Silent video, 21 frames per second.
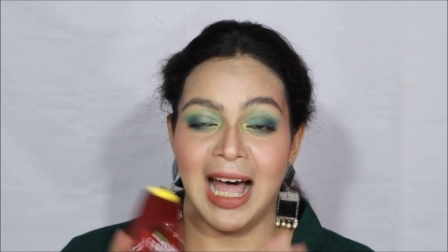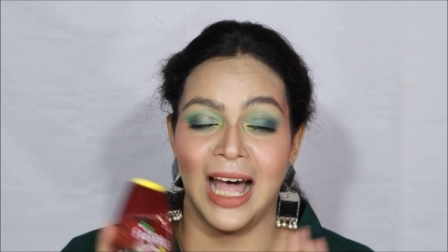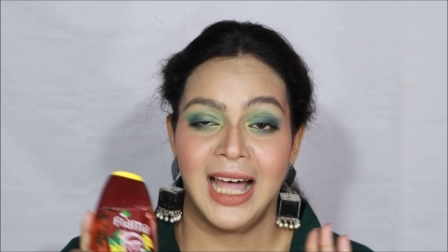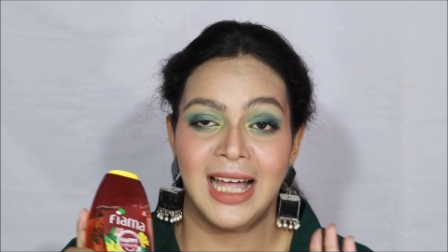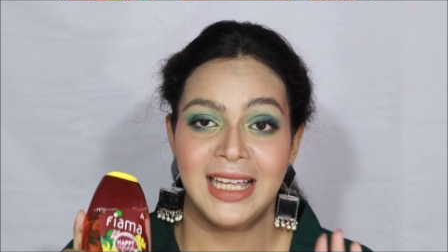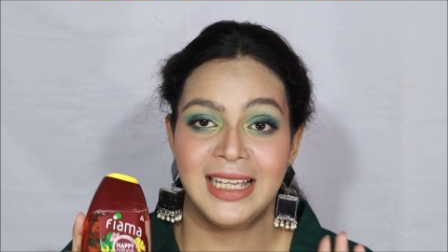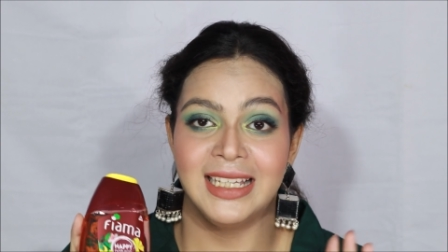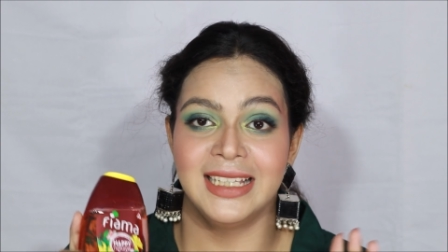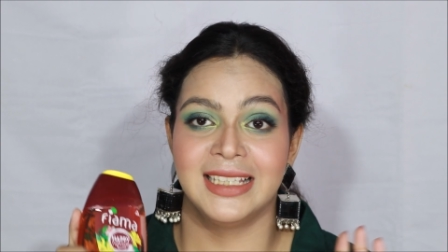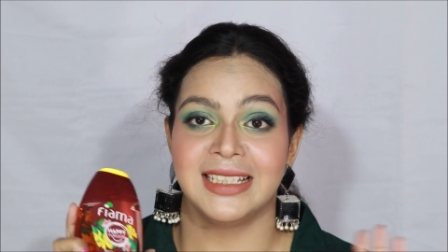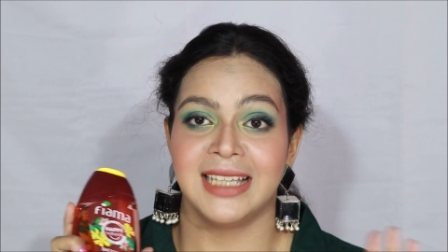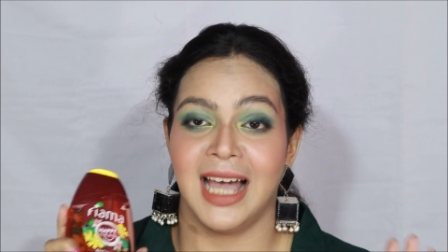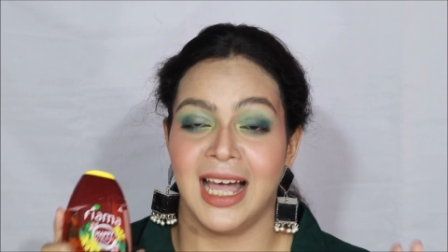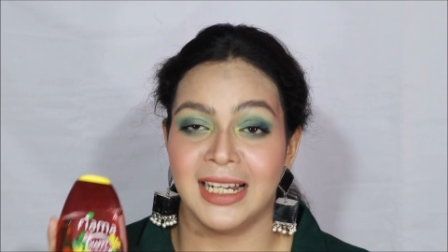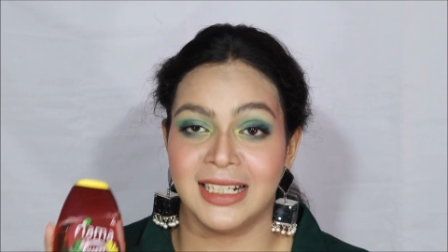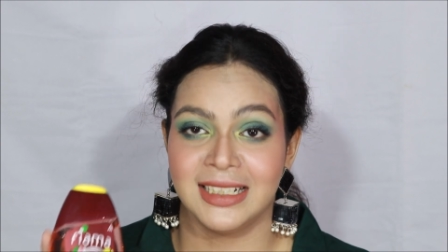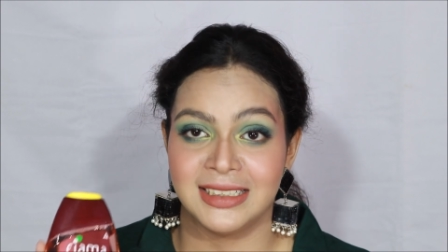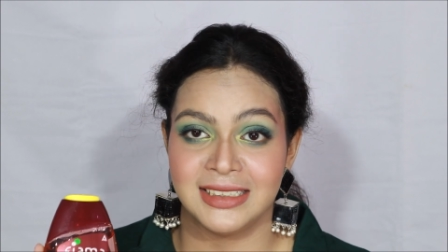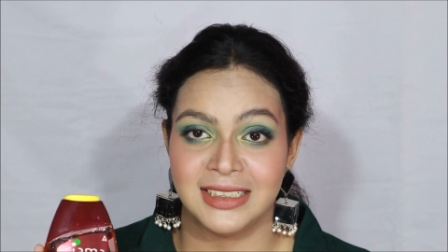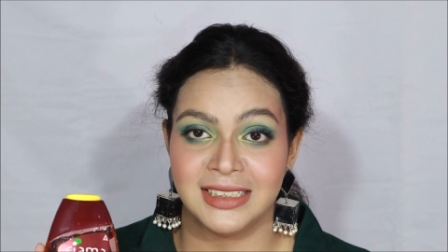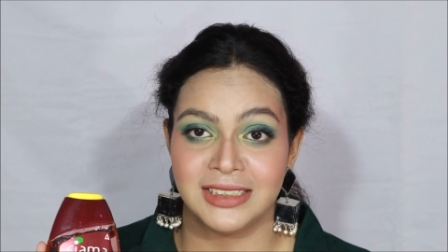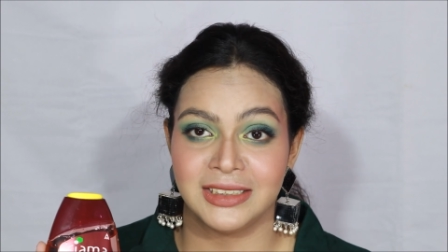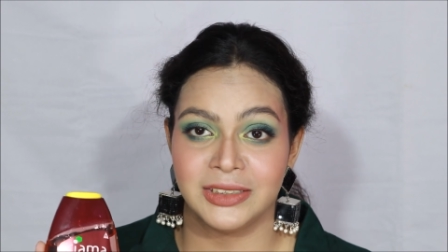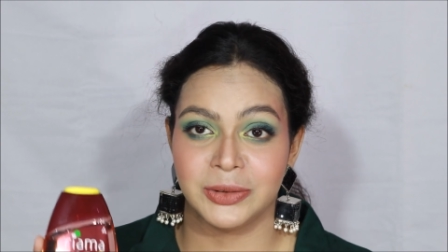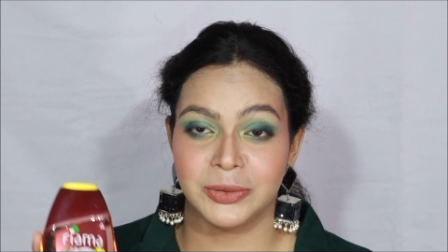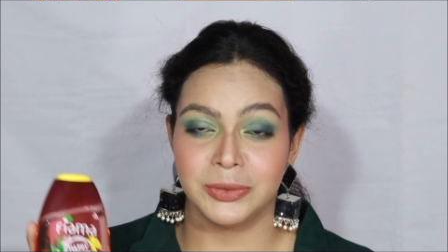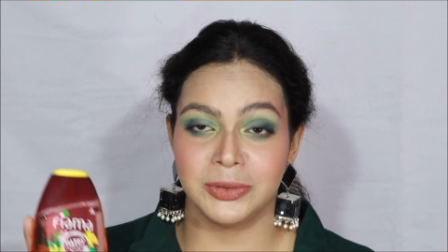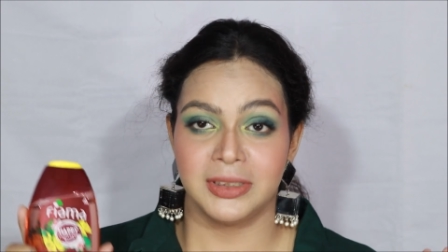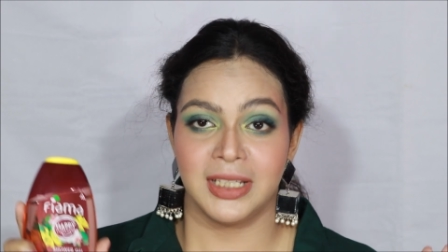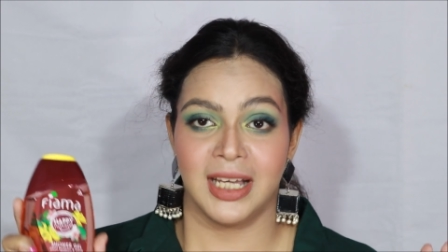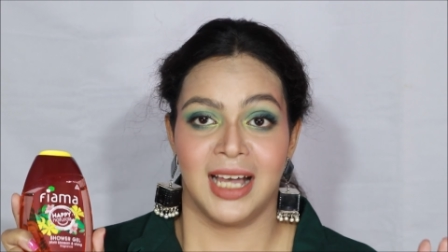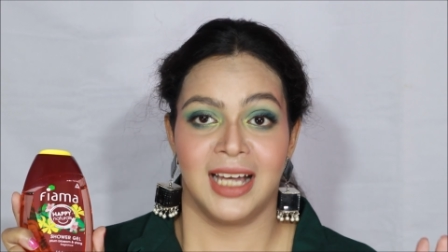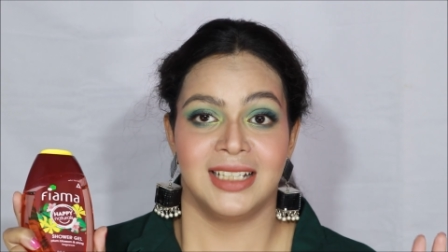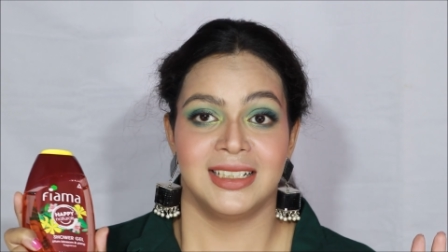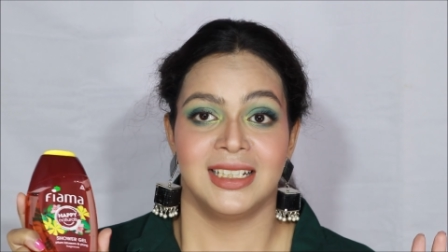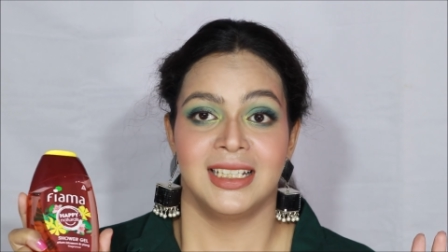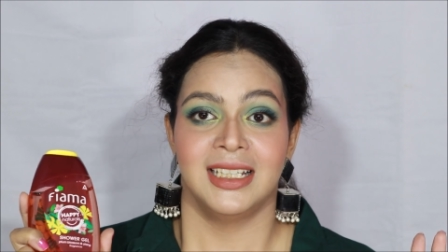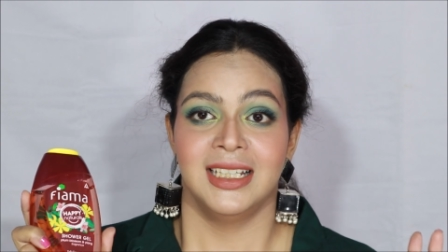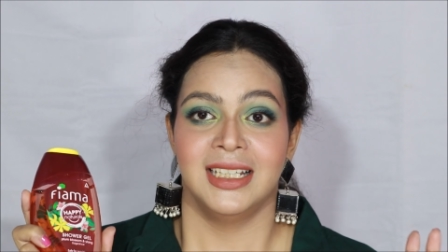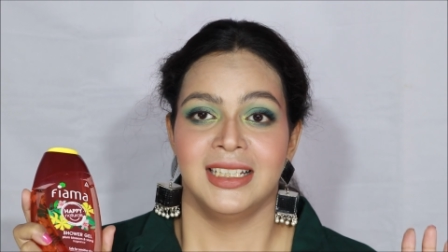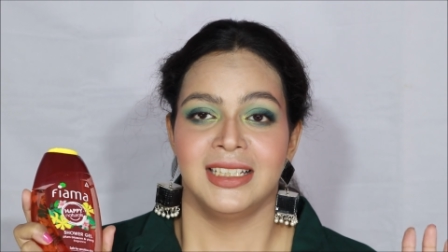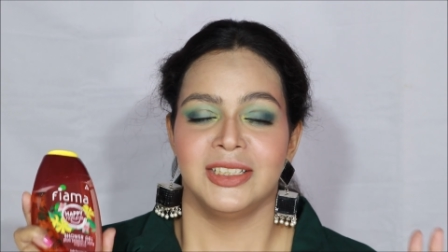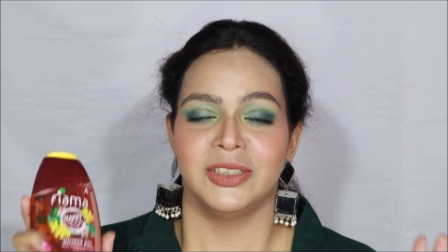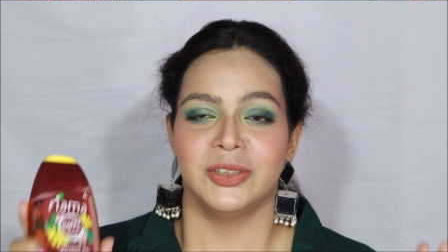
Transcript: I guarantee you that